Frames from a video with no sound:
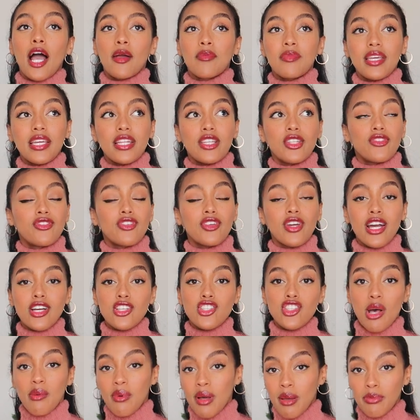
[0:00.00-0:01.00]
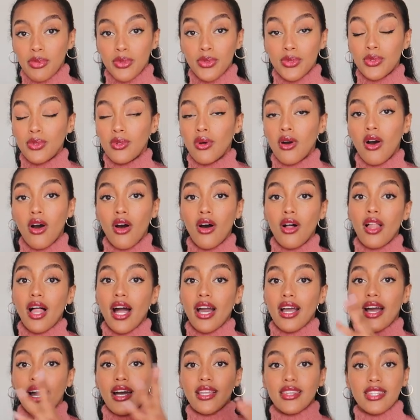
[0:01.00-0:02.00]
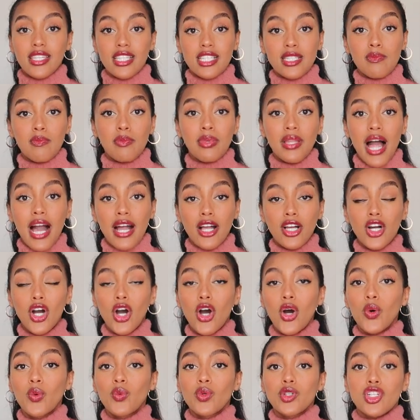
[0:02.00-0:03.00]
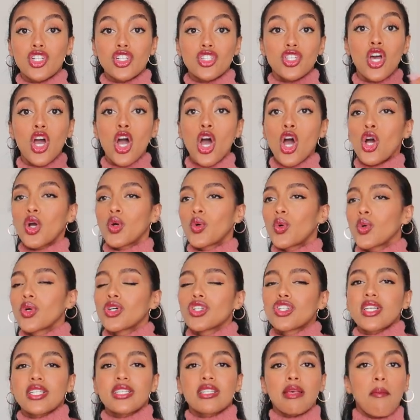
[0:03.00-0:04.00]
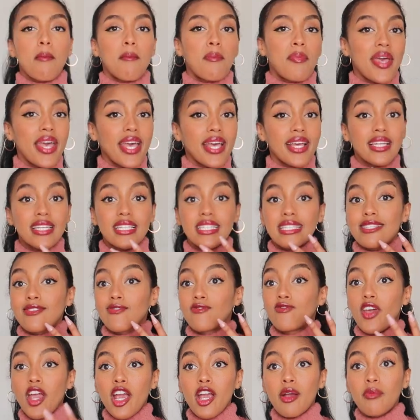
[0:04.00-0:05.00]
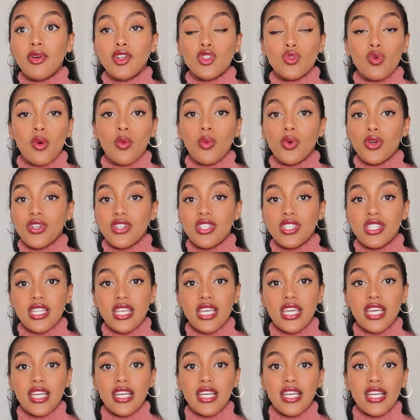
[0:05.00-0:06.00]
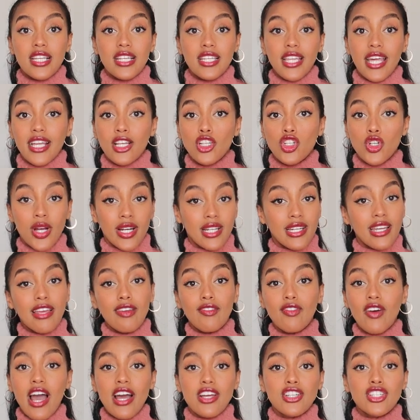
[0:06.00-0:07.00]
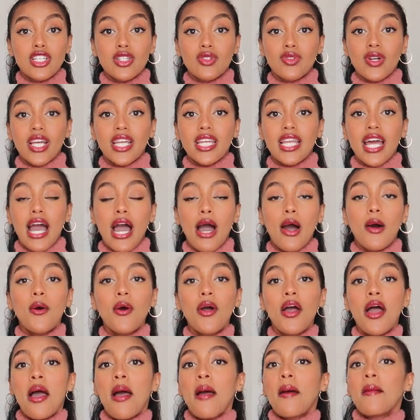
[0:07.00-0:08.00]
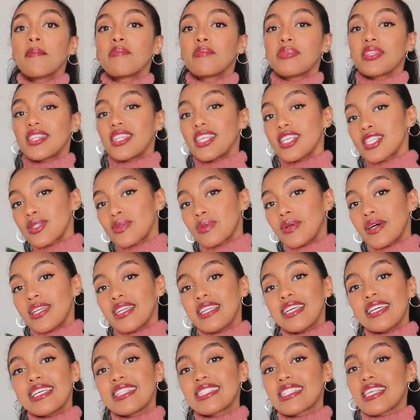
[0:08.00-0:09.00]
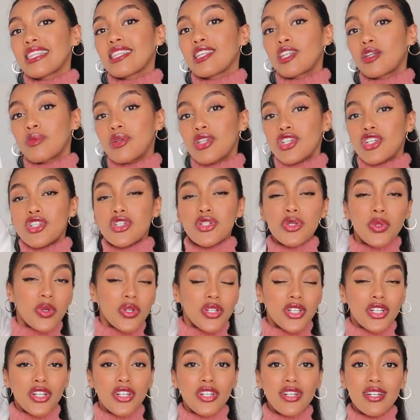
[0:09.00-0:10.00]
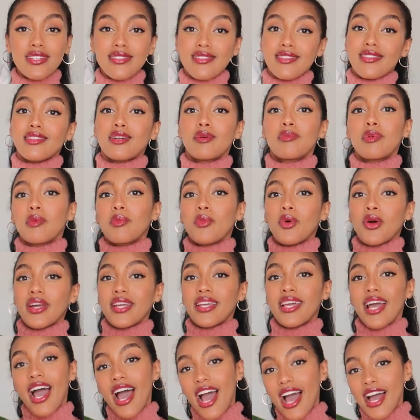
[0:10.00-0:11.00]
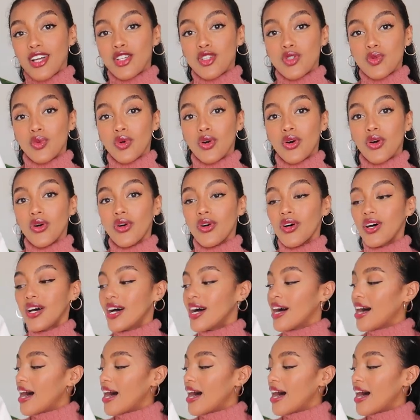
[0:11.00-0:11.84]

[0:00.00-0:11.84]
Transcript: I mean, if you guys saw my Boohoo haul, I got this black coat, which is gorgeous and big, and it's very much what we're seeing in like trending fashion right now. But this one is a little bit shorter, it's a little bit more casual,